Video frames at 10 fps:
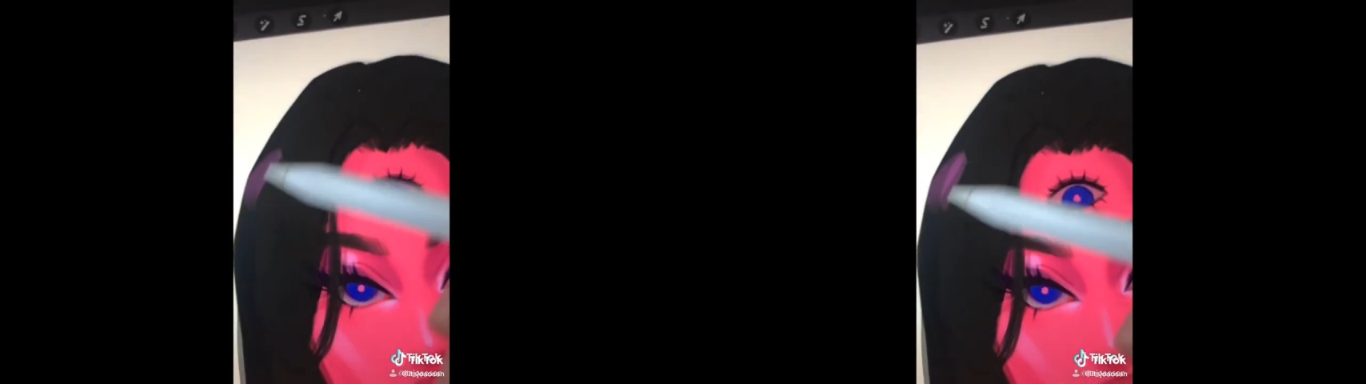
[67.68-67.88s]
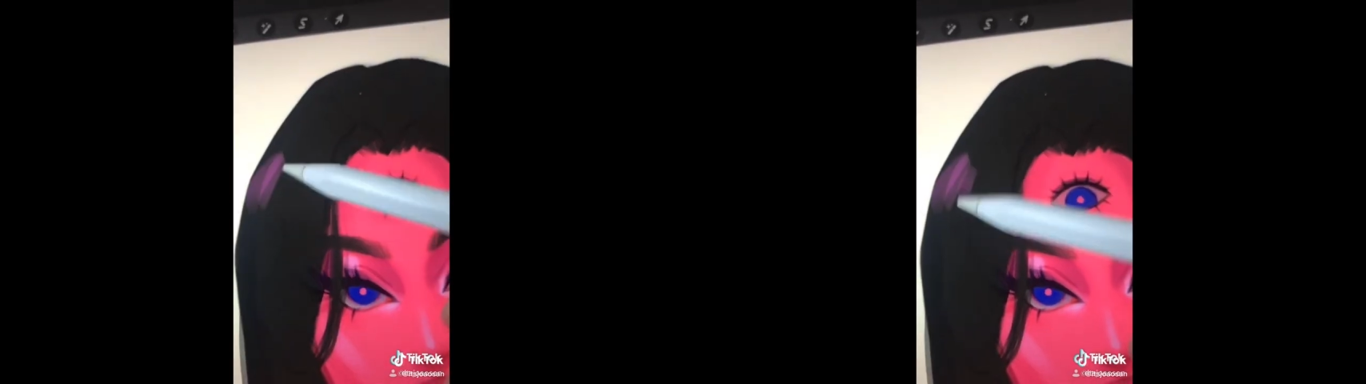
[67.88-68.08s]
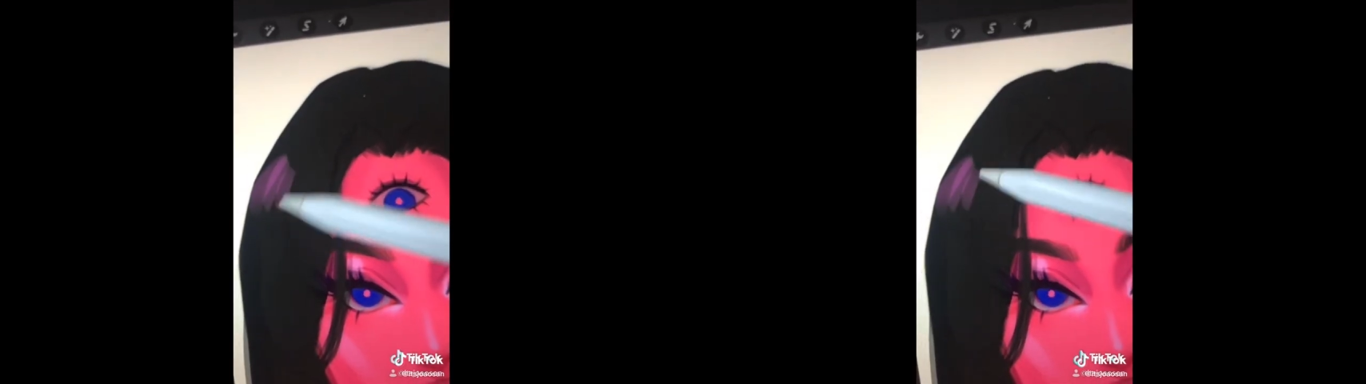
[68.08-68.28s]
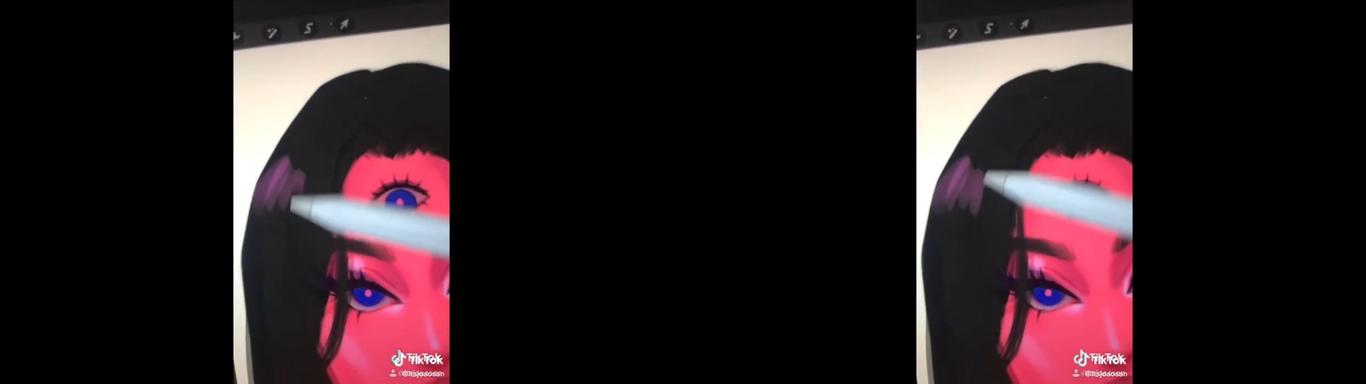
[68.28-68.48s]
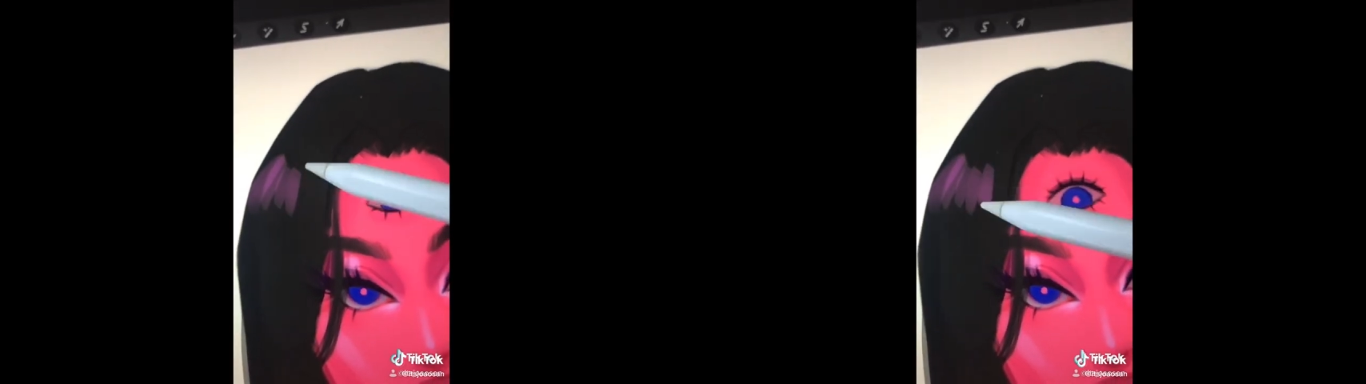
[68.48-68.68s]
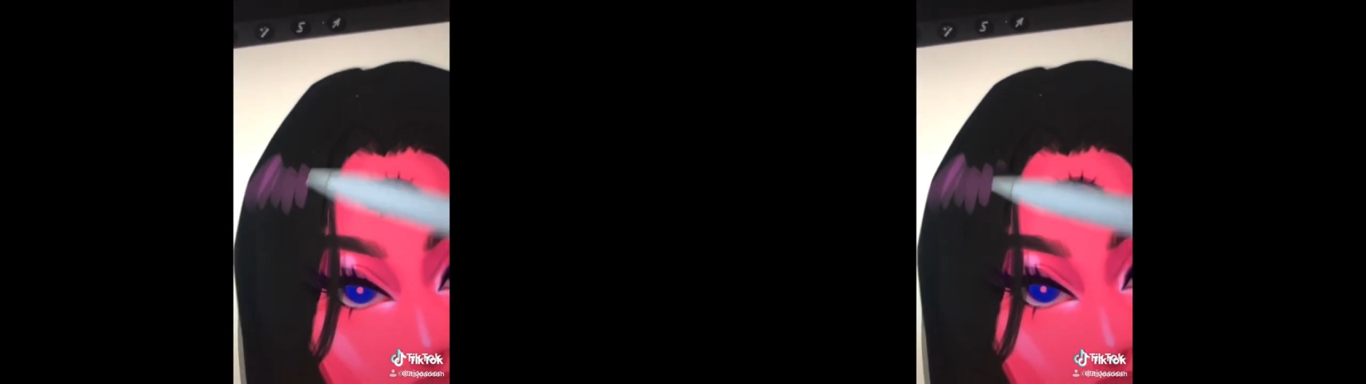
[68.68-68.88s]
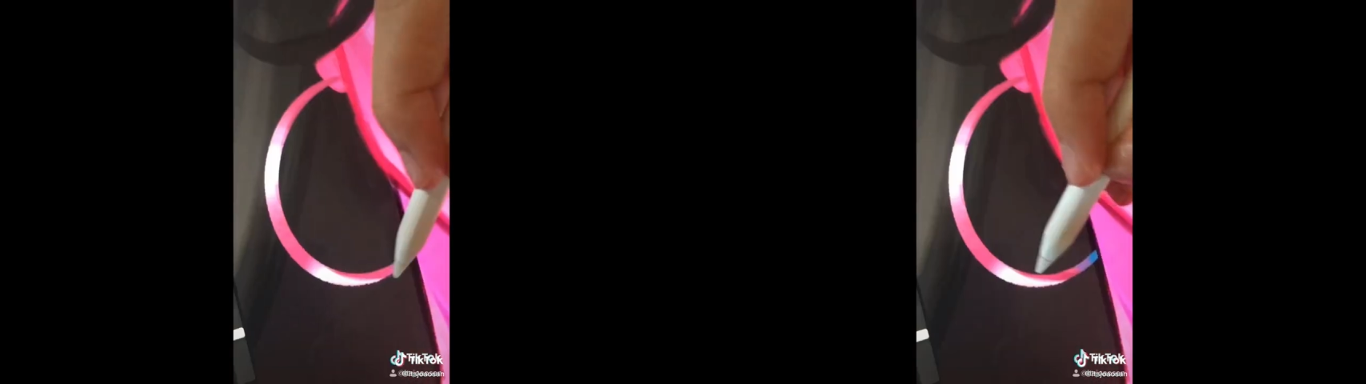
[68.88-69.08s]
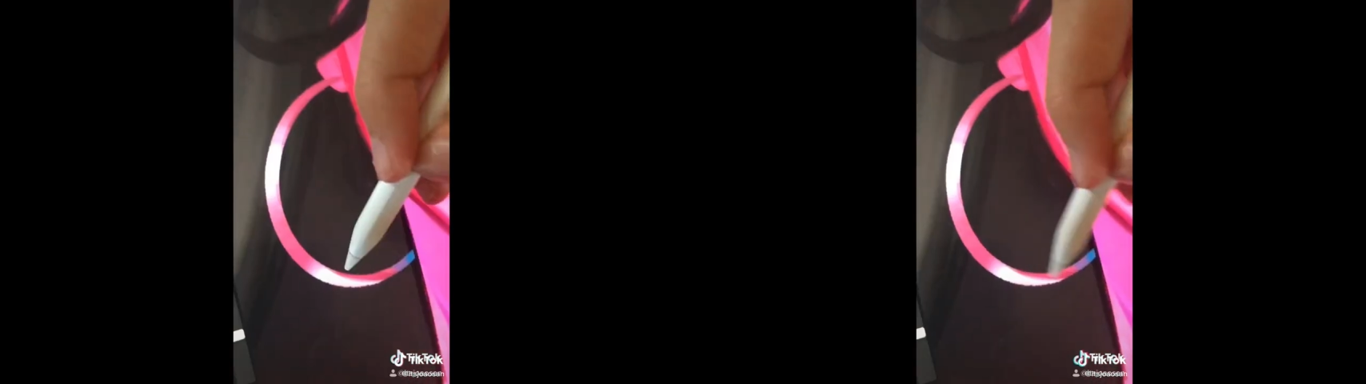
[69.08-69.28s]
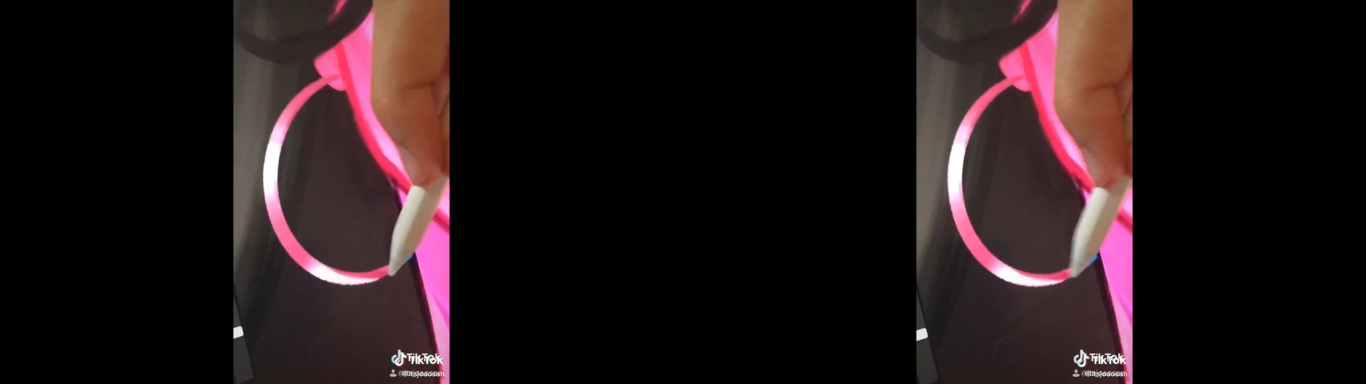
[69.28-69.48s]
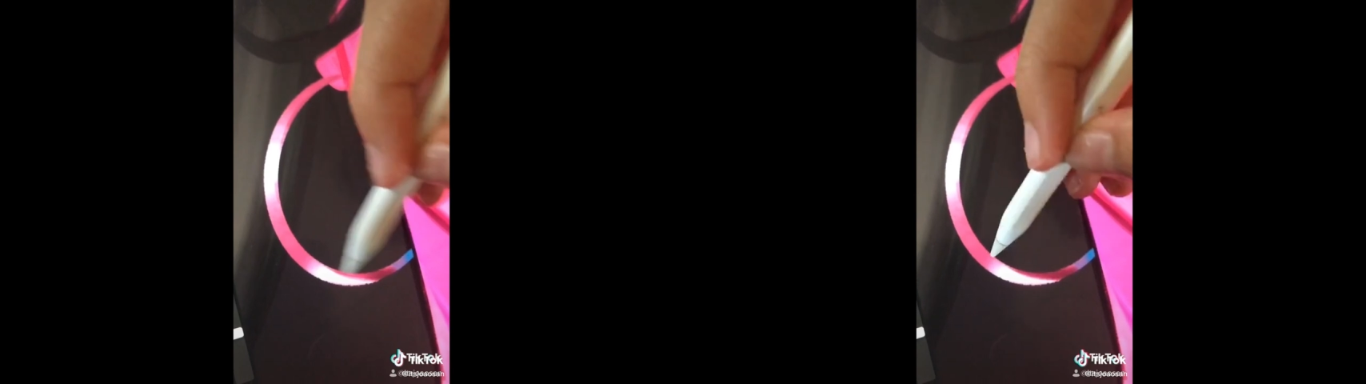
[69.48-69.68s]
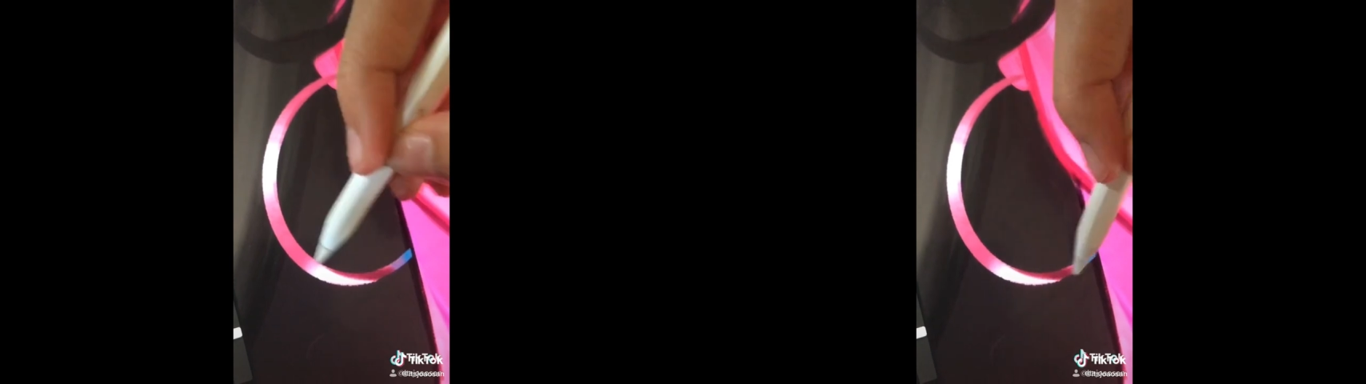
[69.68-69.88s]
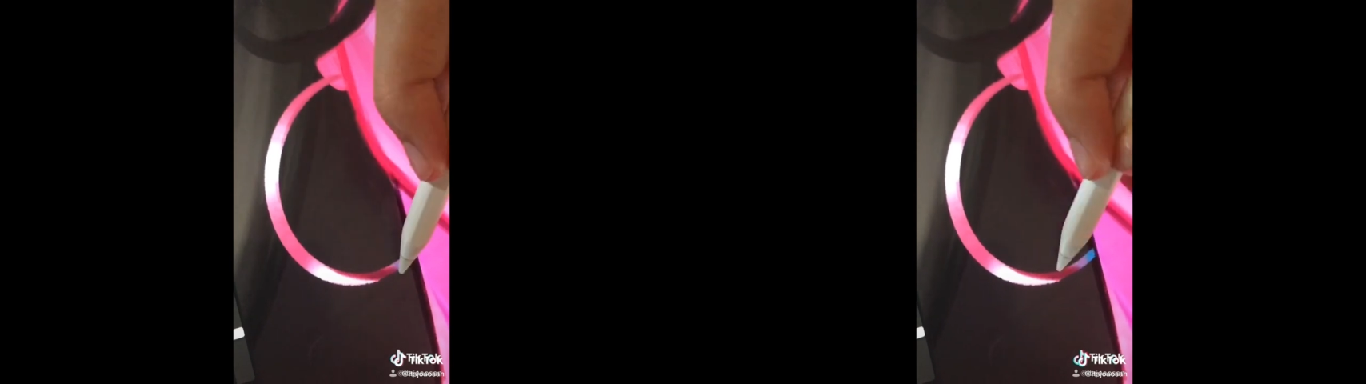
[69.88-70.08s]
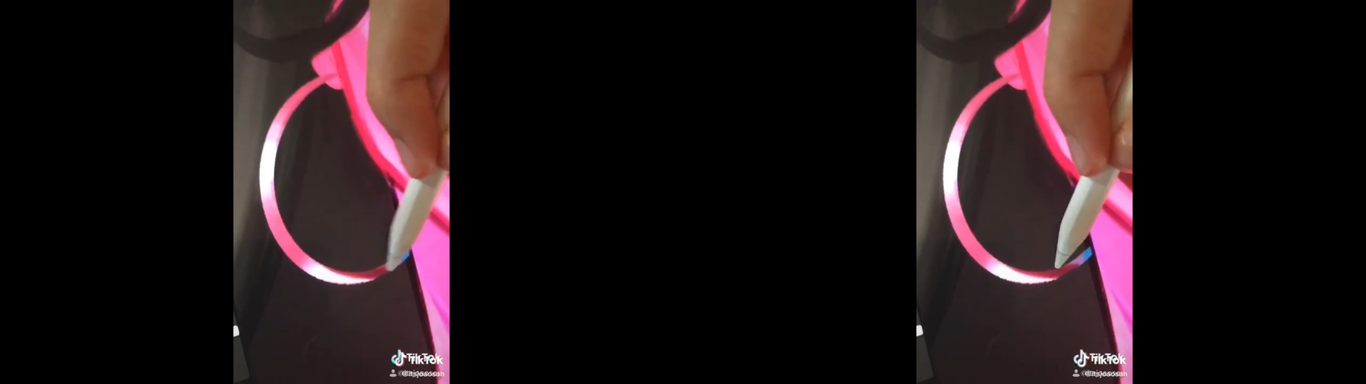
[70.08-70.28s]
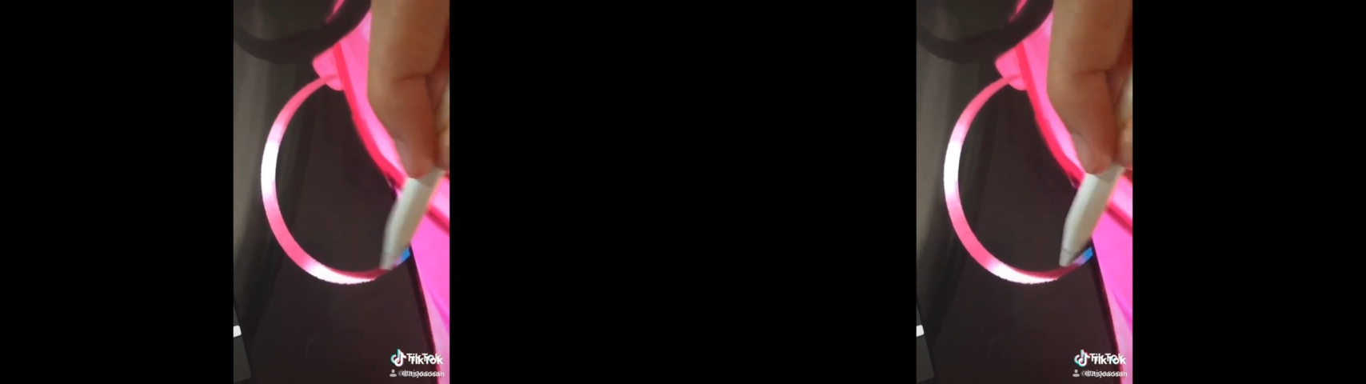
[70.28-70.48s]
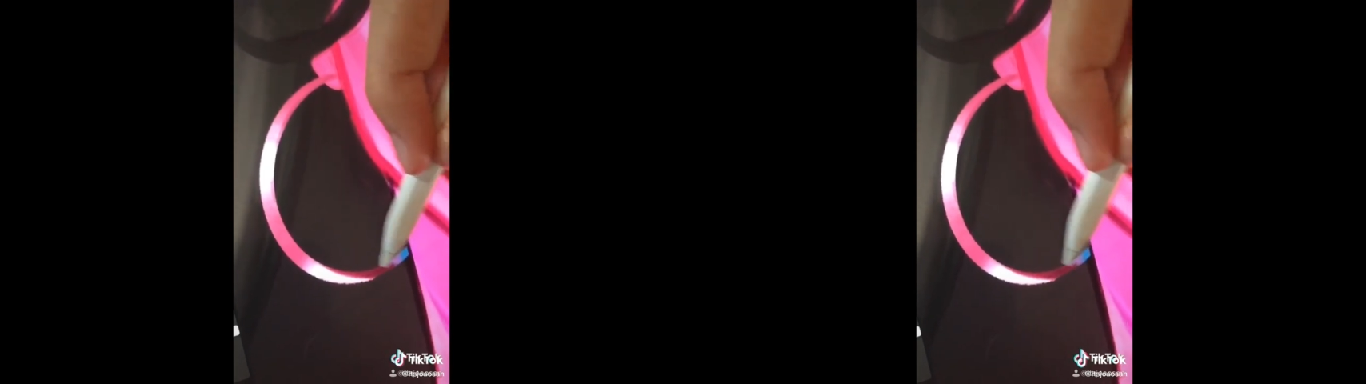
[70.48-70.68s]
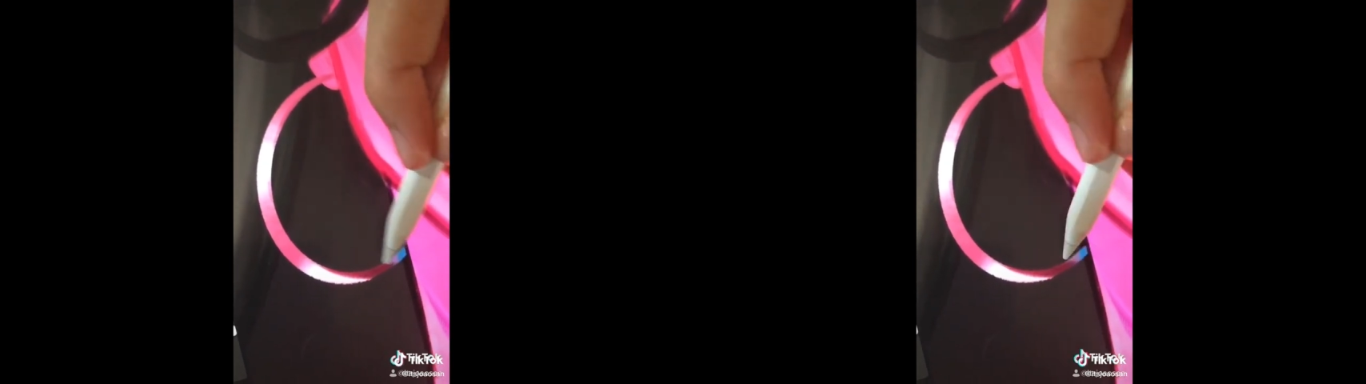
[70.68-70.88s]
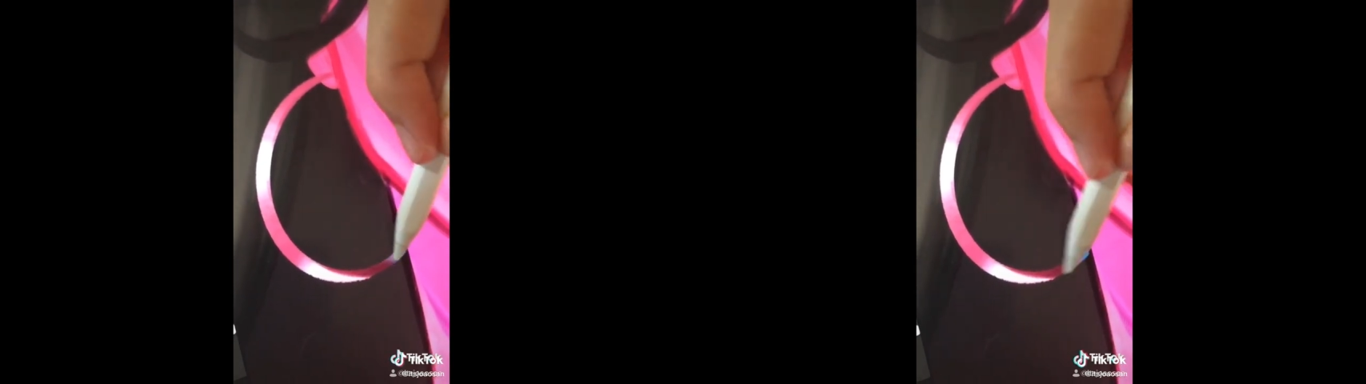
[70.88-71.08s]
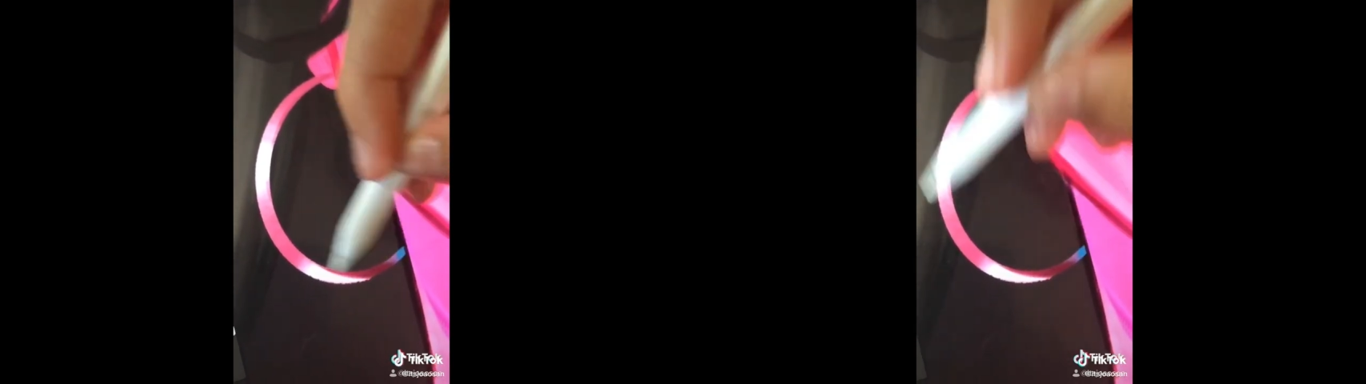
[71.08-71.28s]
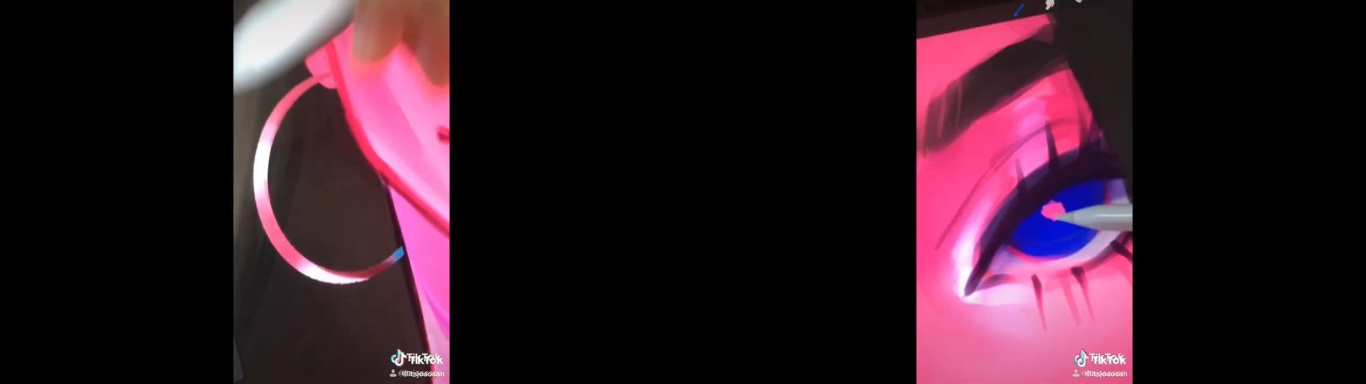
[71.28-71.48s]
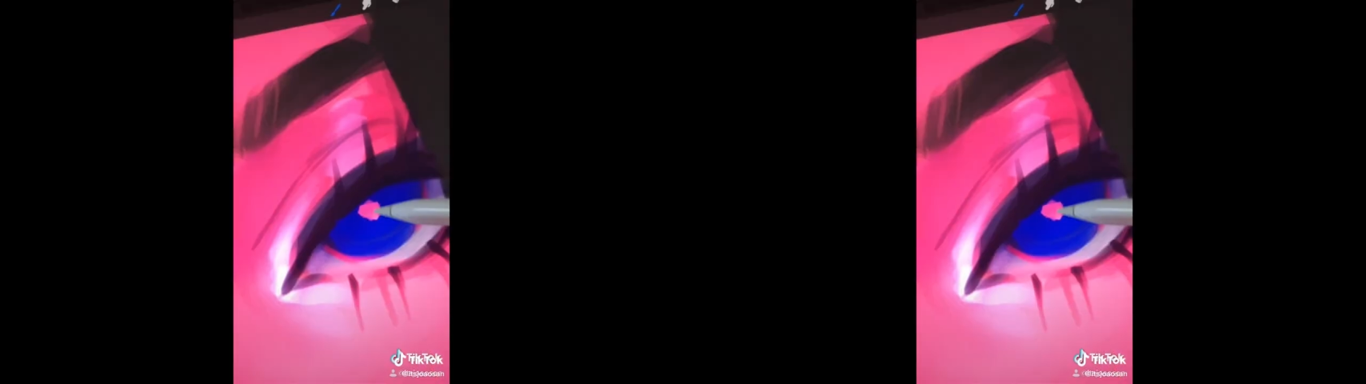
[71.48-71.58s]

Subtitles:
No face is visible, so there are no lips to read.